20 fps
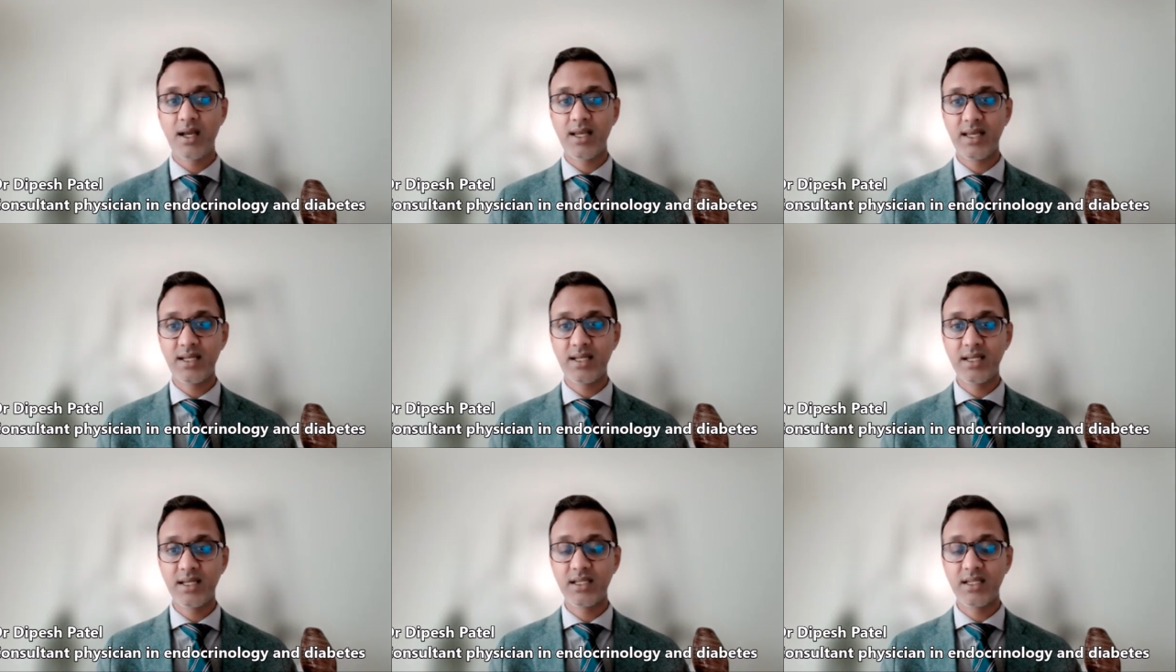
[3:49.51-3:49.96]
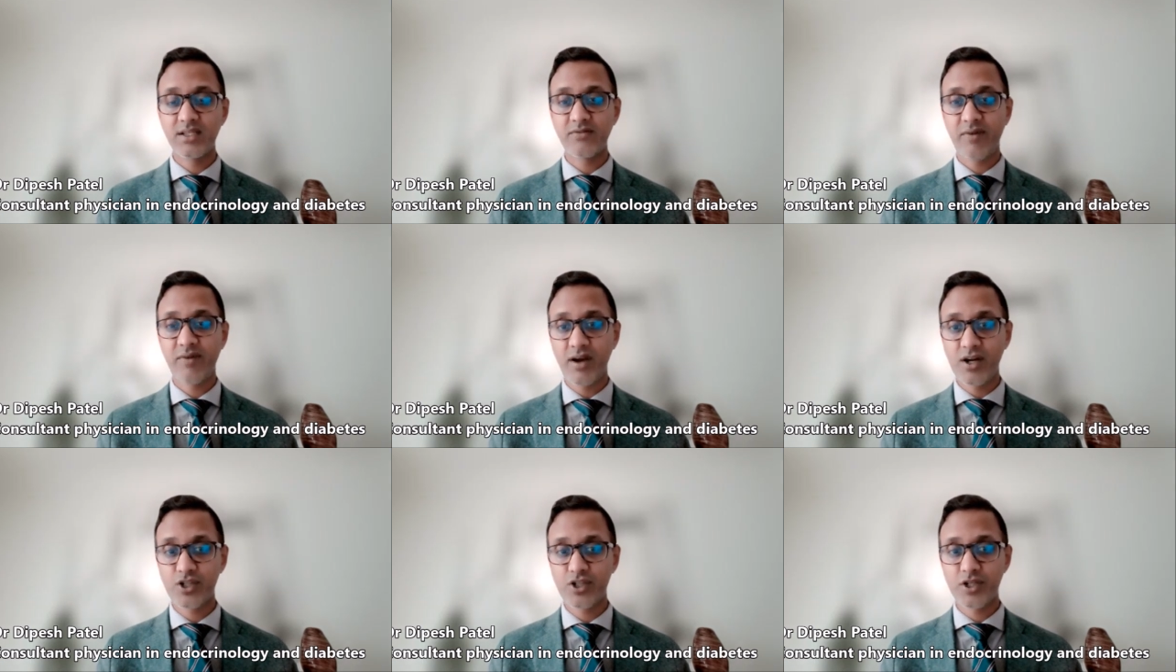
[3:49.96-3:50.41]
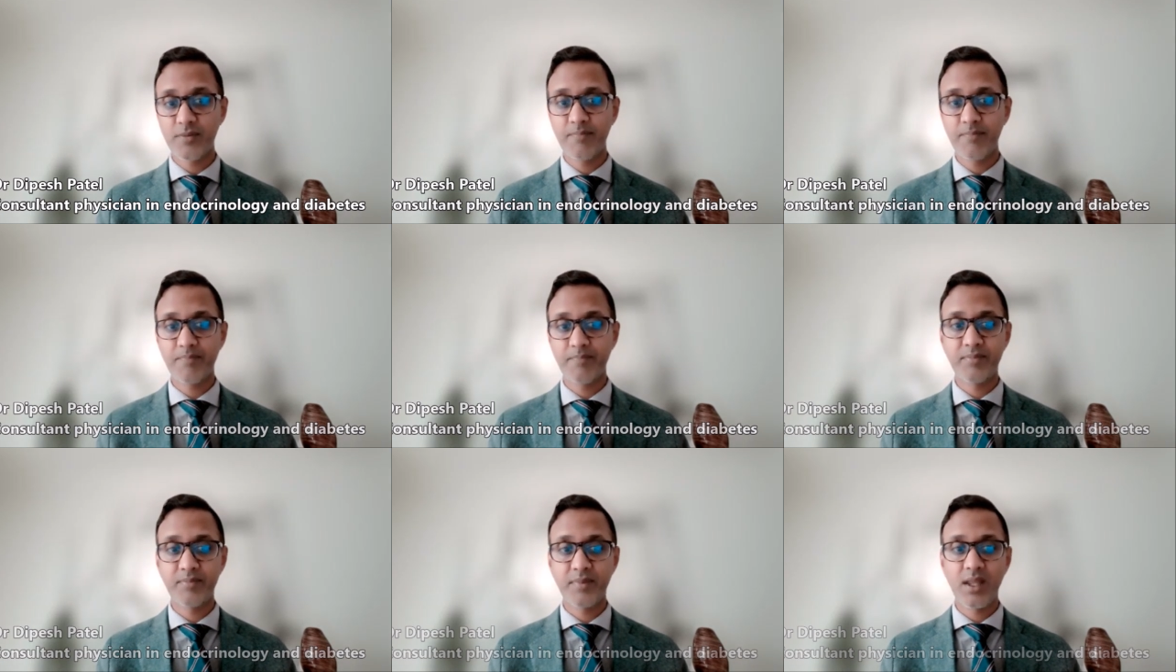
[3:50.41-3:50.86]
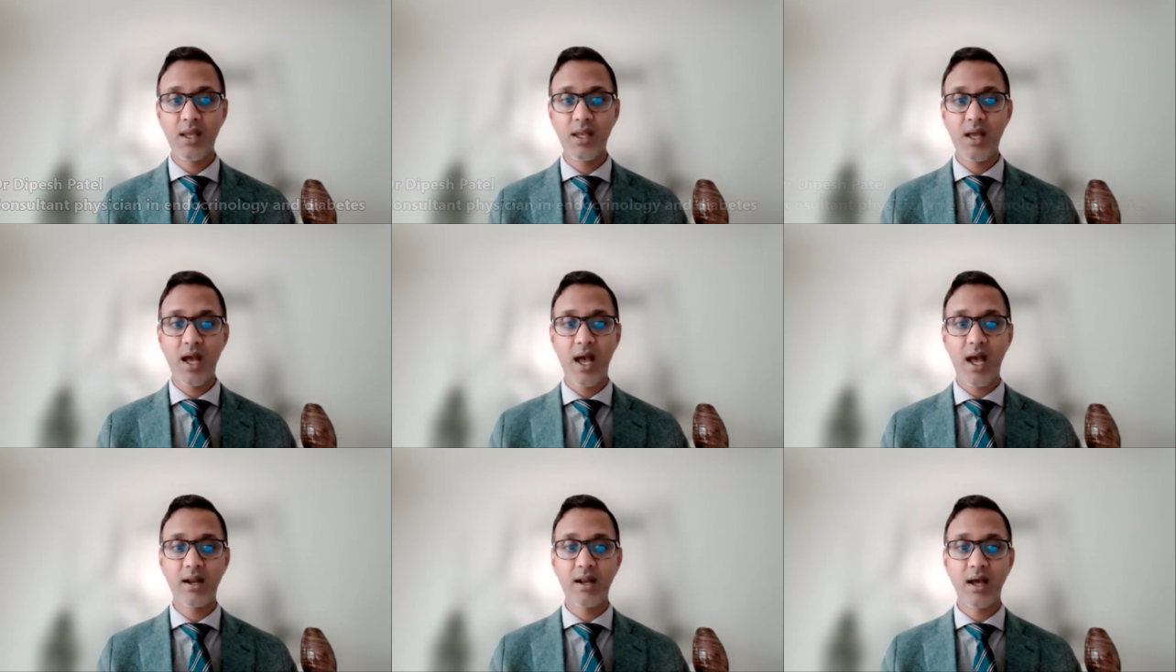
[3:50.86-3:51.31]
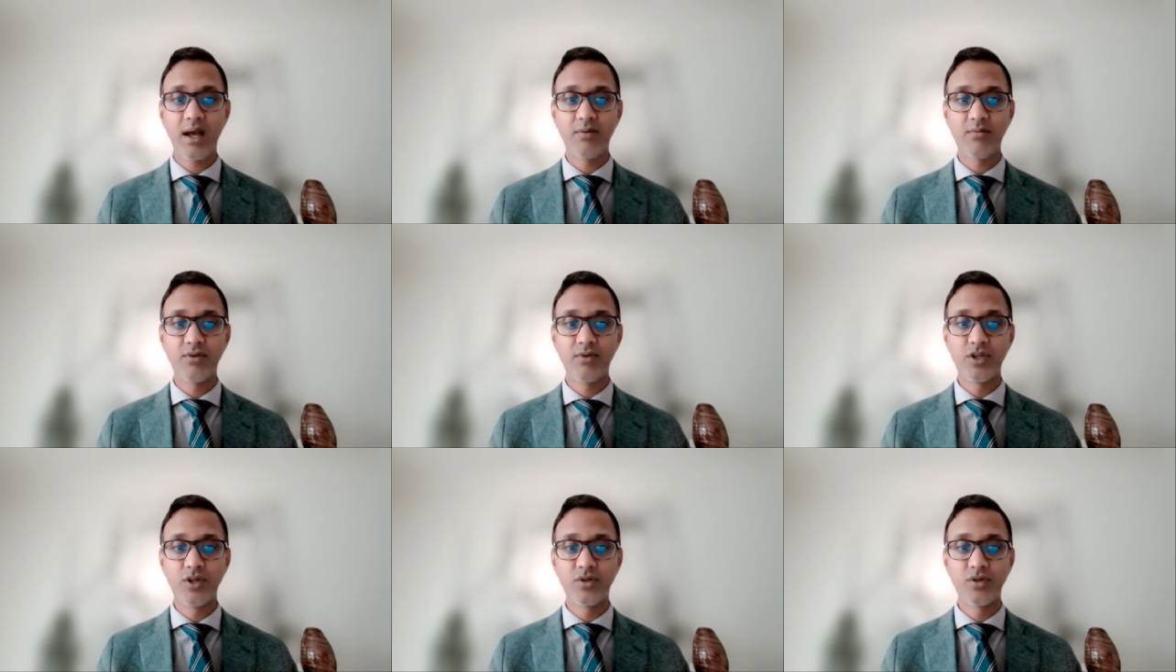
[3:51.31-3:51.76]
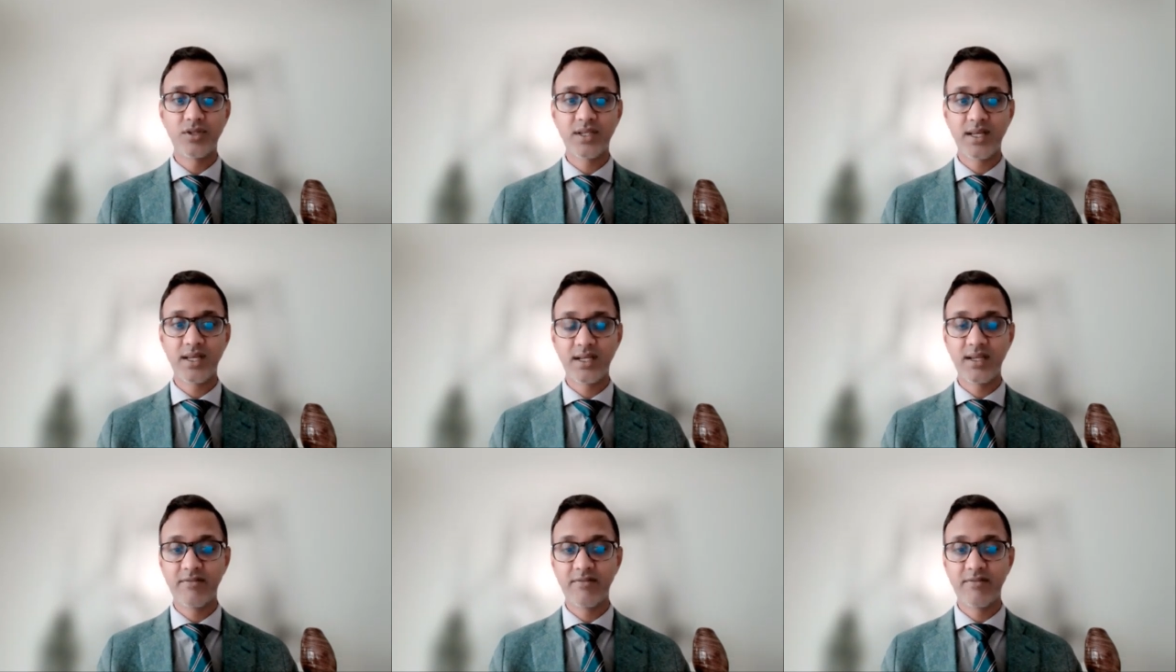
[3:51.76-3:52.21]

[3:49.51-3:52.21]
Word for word: kidney dysfunction and, and reduced kidney